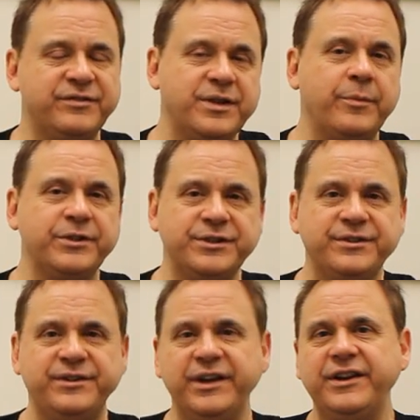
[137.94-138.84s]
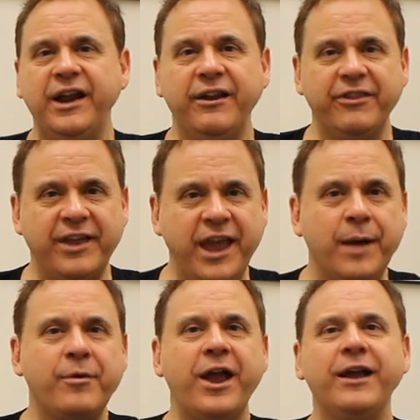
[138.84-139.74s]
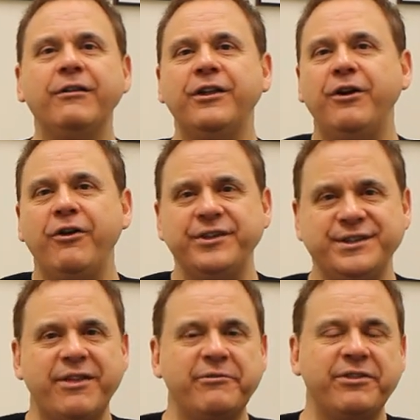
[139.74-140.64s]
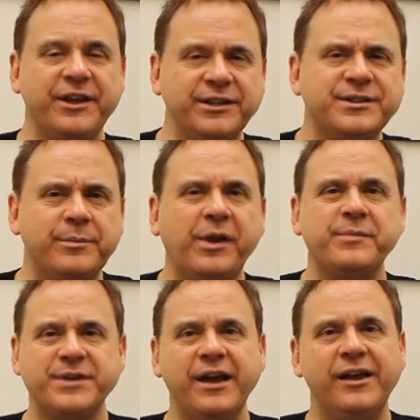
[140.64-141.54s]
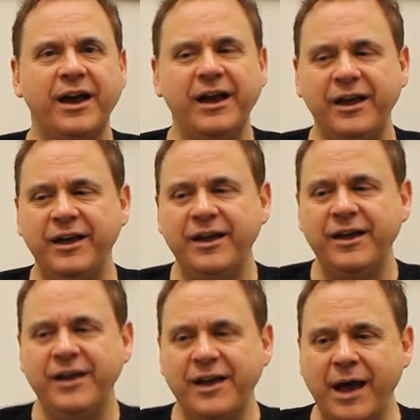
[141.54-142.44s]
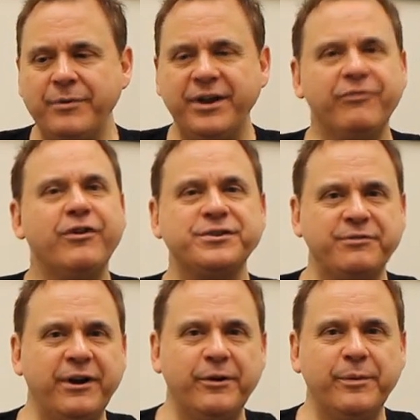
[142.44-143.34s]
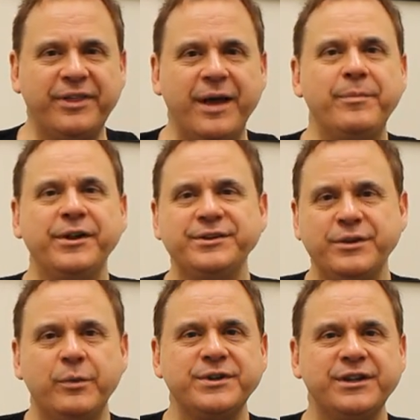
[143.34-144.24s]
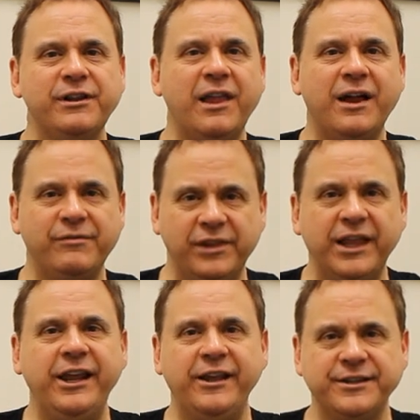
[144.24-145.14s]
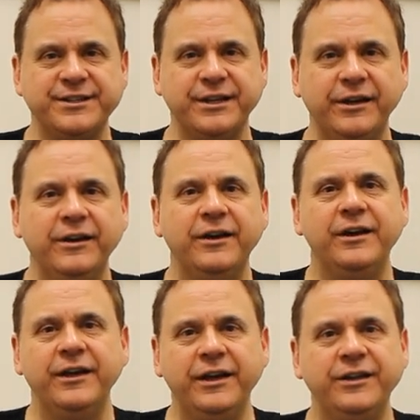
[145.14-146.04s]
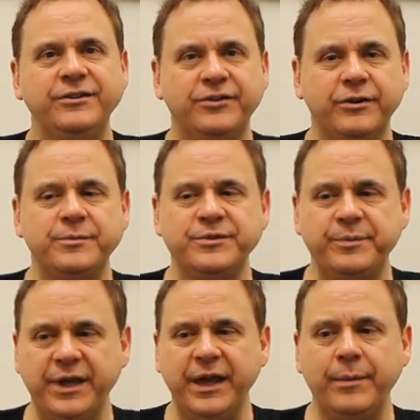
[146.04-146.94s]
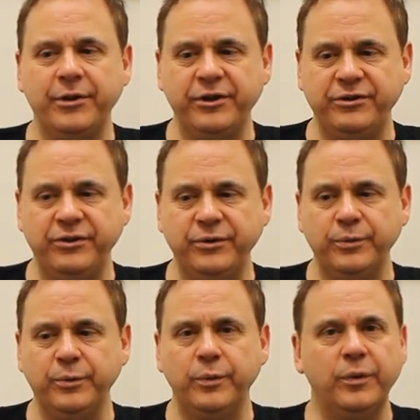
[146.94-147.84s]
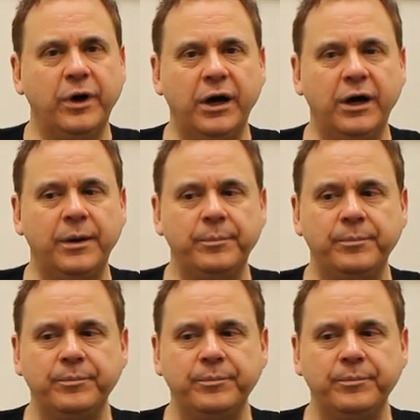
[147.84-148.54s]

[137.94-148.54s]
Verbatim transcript: if someone's dictating the camera angle and all these other things, sometimes I, I, I would get frustrated with that because there wasn't a lot of leniency in terms of being able to do um,